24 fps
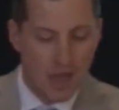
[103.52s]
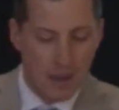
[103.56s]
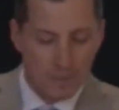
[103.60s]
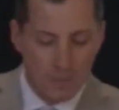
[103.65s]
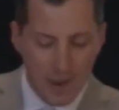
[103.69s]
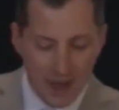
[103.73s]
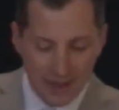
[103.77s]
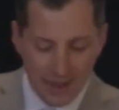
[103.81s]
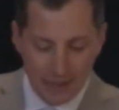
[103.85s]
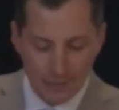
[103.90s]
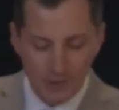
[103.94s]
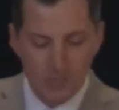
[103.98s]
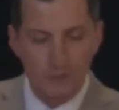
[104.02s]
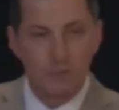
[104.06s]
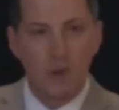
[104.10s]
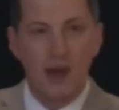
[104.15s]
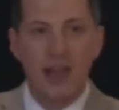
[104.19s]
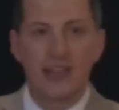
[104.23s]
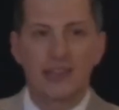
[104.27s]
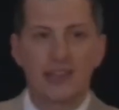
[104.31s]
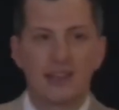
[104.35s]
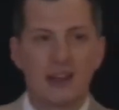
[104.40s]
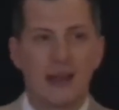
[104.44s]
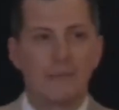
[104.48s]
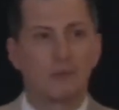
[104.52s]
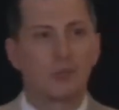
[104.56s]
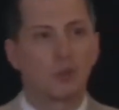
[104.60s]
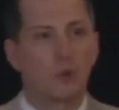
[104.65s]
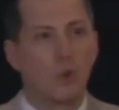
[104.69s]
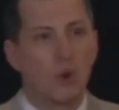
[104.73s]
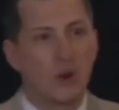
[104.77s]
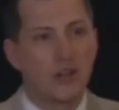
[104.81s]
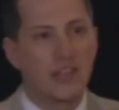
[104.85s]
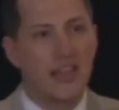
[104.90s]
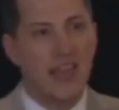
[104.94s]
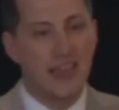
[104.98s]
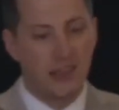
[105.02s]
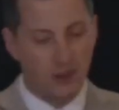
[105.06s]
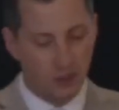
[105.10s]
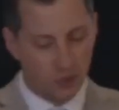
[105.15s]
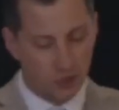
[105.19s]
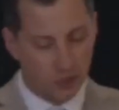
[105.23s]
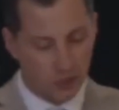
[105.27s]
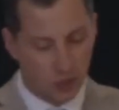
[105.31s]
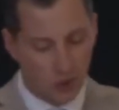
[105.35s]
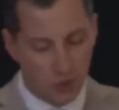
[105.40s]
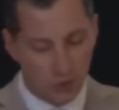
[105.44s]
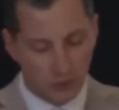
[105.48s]
My name is Mike, and I'm 28
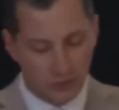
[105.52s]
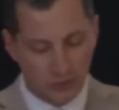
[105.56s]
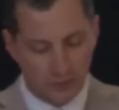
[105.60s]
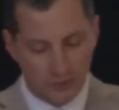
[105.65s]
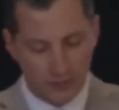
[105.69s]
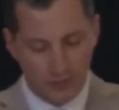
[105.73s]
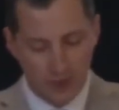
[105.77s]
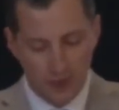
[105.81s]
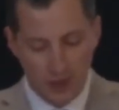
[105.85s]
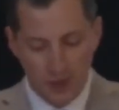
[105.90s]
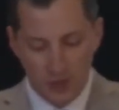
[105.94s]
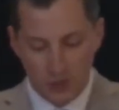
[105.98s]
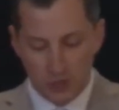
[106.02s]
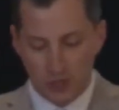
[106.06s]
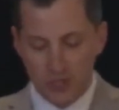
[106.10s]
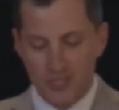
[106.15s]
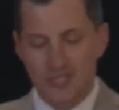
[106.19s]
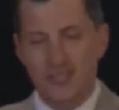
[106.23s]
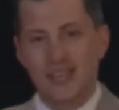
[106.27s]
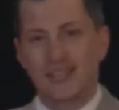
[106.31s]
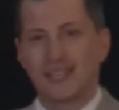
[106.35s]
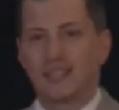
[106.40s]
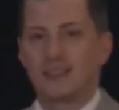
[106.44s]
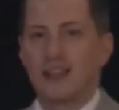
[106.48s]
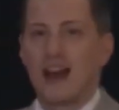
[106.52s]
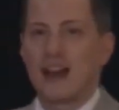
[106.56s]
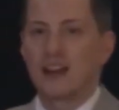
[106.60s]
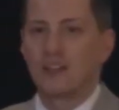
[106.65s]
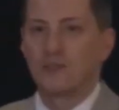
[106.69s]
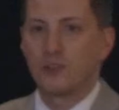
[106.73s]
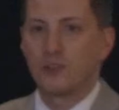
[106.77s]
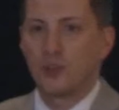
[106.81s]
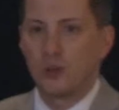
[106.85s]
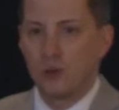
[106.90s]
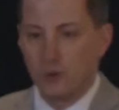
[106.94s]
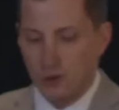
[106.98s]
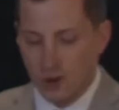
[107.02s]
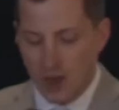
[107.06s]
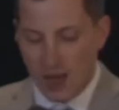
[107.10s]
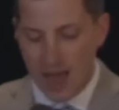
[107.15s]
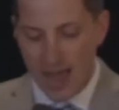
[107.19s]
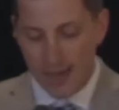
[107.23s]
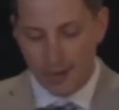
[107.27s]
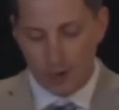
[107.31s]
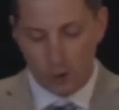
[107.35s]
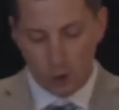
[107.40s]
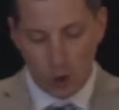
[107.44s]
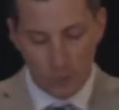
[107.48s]
years old. Just like a lot of you,
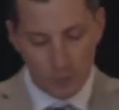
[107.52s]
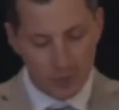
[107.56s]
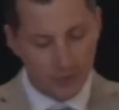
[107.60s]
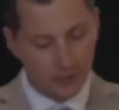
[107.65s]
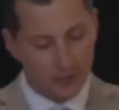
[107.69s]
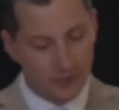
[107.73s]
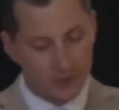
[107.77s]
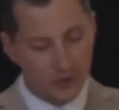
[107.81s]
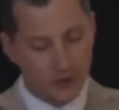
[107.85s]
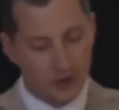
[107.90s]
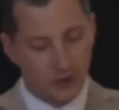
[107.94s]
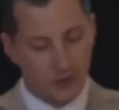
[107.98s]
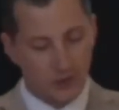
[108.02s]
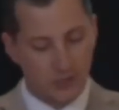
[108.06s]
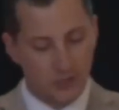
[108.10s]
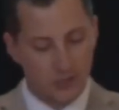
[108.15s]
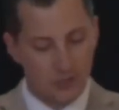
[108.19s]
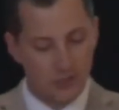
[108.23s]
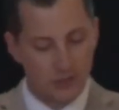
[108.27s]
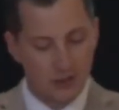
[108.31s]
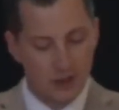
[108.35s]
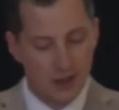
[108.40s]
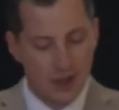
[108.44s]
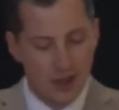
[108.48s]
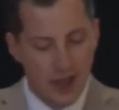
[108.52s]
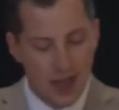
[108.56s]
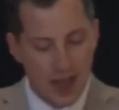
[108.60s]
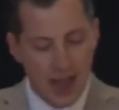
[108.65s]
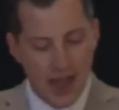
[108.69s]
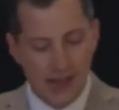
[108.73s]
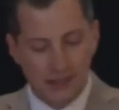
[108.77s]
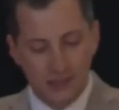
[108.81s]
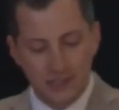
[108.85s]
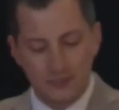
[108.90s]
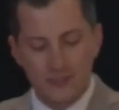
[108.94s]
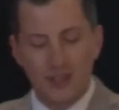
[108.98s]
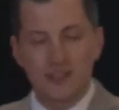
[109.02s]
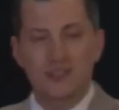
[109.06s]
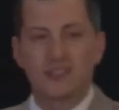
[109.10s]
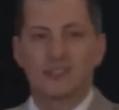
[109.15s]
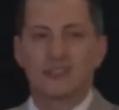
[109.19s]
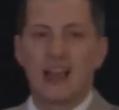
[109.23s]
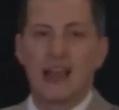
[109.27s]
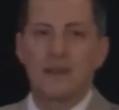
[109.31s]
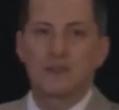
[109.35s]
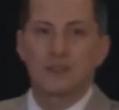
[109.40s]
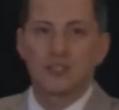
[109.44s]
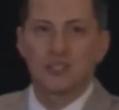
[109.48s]
I grew up in Lyndhurst. I lived on
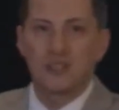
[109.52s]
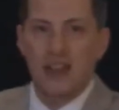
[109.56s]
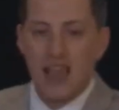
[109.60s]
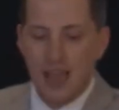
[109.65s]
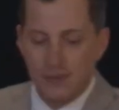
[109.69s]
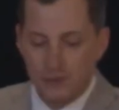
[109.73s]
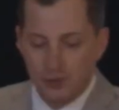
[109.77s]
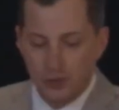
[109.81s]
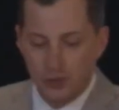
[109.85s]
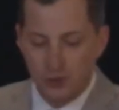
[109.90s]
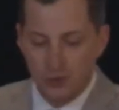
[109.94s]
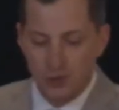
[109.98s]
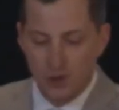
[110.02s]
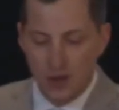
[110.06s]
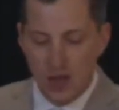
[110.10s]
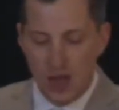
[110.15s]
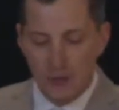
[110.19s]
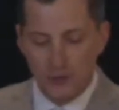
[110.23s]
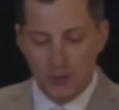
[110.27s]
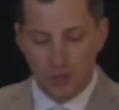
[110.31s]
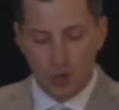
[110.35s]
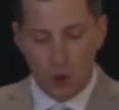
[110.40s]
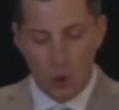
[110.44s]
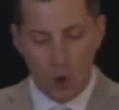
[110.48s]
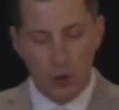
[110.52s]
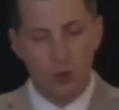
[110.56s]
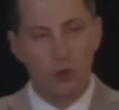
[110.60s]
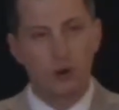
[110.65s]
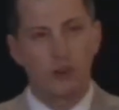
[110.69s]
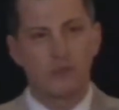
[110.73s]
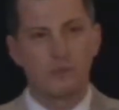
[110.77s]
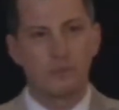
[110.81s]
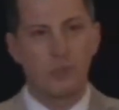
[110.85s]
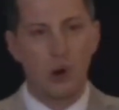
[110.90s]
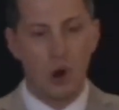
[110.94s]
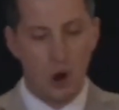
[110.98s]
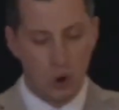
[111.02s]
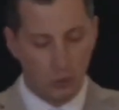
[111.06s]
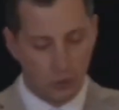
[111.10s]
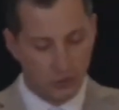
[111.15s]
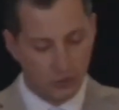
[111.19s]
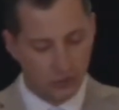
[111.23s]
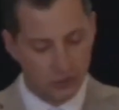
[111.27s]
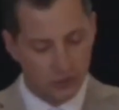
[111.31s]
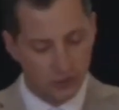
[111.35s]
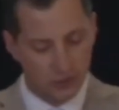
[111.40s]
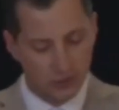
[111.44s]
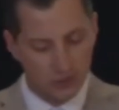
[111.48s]
Stuyvesant Avenue on the corner of
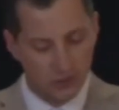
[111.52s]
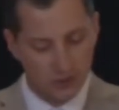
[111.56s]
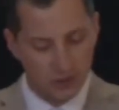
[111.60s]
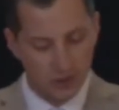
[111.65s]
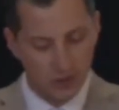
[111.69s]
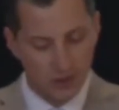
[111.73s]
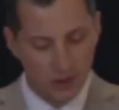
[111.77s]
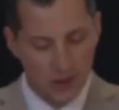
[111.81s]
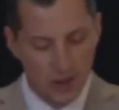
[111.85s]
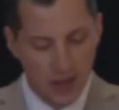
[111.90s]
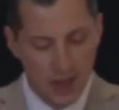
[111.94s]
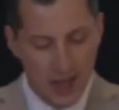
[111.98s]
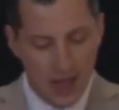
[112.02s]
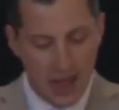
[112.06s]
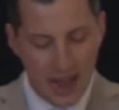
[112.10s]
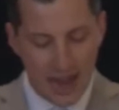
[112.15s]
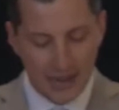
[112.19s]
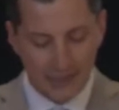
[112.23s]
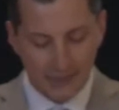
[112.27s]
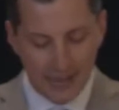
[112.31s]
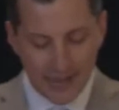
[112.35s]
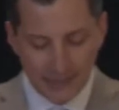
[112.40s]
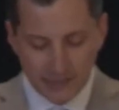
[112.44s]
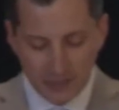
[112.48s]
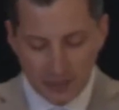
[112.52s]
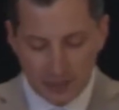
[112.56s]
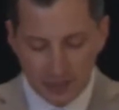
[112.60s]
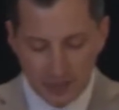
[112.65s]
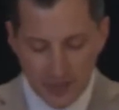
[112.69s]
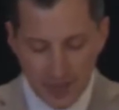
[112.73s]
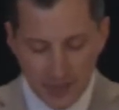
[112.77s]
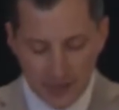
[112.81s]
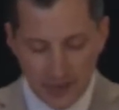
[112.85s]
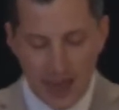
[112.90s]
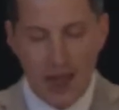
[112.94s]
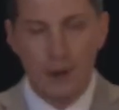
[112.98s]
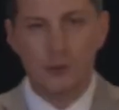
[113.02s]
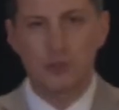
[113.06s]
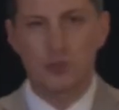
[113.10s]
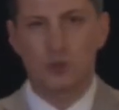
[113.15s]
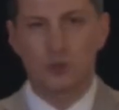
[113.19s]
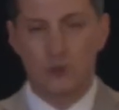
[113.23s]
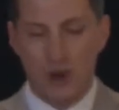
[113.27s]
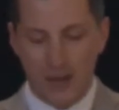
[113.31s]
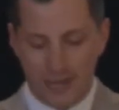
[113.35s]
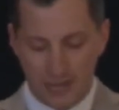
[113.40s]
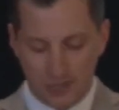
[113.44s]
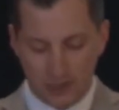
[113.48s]
Post. I'd like to think I was a
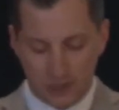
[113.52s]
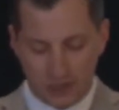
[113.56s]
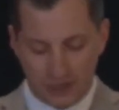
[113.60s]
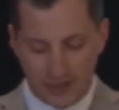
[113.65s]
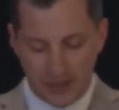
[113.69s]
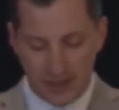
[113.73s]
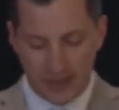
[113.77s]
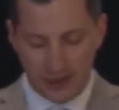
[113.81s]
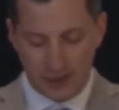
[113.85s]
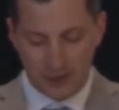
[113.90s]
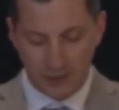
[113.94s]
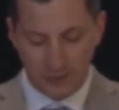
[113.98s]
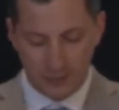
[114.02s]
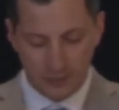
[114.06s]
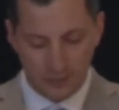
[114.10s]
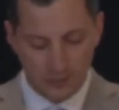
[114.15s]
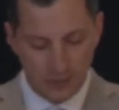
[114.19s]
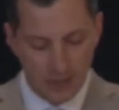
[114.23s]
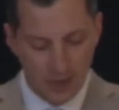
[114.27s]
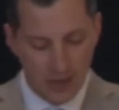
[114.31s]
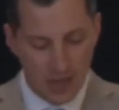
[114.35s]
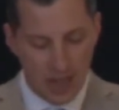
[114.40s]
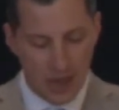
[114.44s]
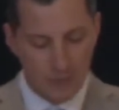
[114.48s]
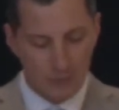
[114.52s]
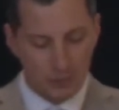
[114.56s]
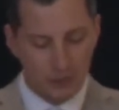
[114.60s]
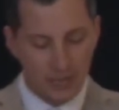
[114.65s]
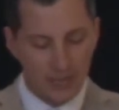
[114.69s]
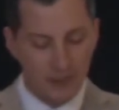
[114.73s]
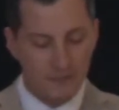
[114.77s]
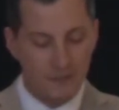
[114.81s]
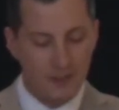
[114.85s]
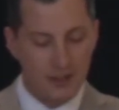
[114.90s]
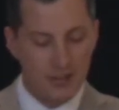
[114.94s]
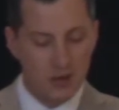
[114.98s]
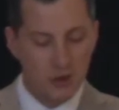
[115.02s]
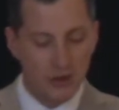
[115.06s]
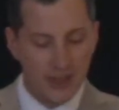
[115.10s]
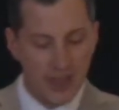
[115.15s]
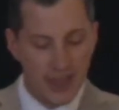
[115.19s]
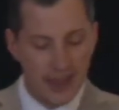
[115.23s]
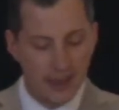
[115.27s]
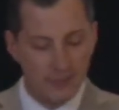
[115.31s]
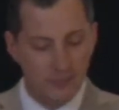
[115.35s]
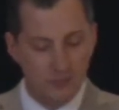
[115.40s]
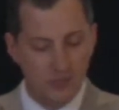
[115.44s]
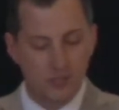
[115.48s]
regular kid. I played video
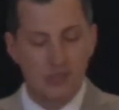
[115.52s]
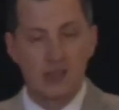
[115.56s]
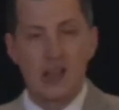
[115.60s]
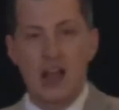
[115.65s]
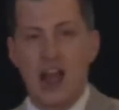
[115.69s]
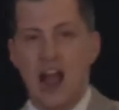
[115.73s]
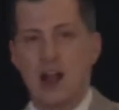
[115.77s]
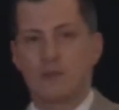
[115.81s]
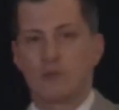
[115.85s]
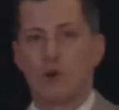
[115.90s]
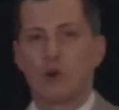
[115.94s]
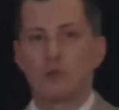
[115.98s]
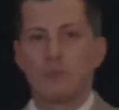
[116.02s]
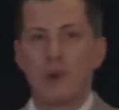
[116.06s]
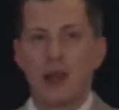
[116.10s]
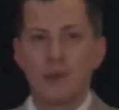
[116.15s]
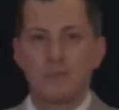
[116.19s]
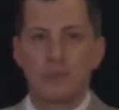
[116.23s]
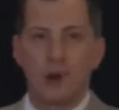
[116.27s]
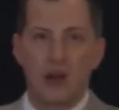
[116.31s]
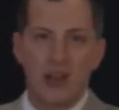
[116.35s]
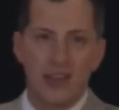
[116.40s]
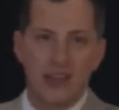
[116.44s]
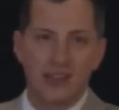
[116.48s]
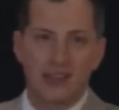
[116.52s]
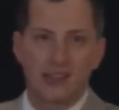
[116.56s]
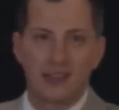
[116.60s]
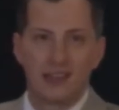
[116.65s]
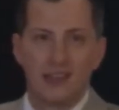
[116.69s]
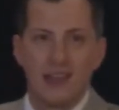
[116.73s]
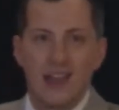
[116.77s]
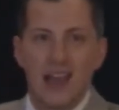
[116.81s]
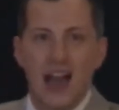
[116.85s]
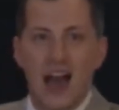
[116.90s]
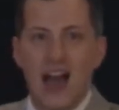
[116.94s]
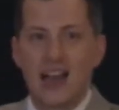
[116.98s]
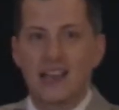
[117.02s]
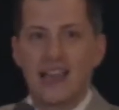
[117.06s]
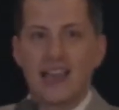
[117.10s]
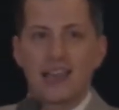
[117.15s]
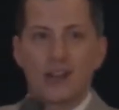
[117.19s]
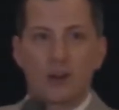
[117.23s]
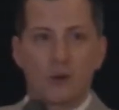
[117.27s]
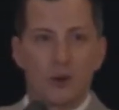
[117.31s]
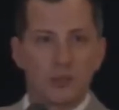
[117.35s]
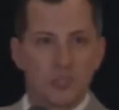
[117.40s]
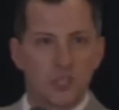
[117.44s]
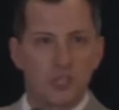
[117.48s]
games, I rode my bike, I
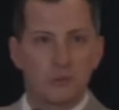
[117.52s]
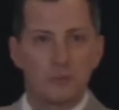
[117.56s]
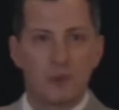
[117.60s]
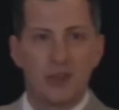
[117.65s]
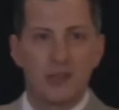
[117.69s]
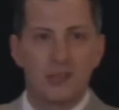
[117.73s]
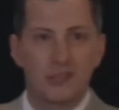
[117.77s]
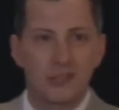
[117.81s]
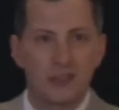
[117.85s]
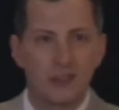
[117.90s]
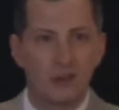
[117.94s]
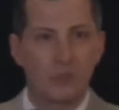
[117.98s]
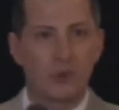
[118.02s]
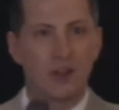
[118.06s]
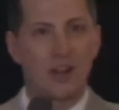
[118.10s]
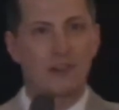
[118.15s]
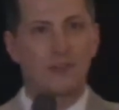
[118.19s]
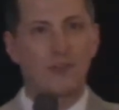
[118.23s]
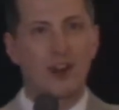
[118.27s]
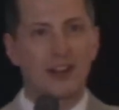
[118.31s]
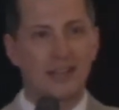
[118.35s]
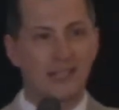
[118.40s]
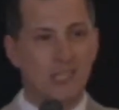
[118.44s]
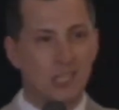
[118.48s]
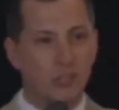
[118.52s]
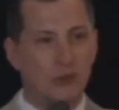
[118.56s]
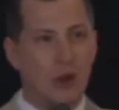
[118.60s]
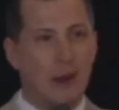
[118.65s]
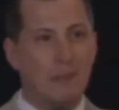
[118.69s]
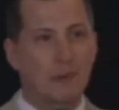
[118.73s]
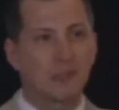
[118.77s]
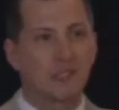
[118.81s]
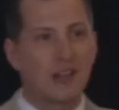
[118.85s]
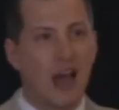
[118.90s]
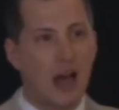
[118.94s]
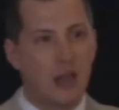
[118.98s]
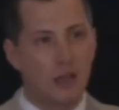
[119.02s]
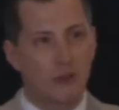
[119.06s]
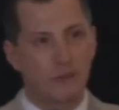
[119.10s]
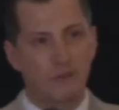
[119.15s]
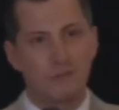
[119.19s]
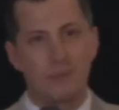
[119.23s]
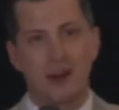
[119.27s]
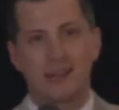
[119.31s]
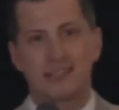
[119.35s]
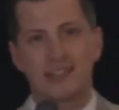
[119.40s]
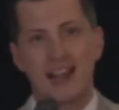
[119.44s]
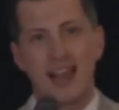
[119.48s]
ate Chris's pizza whenever I could scrape $1
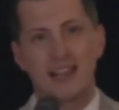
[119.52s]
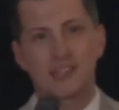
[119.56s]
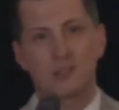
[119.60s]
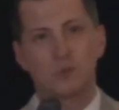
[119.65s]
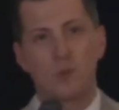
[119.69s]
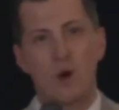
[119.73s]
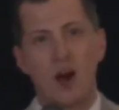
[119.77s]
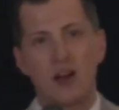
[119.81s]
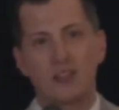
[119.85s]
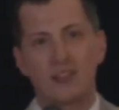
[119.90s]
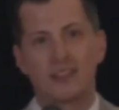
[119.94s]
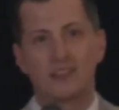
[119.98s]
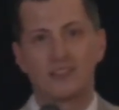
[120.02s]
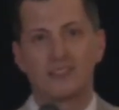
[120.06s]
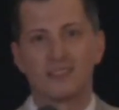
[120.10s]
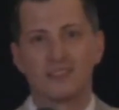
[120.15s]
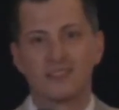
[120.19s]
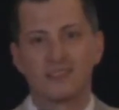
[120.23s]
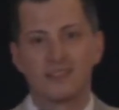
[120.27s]
from my dad's wallet.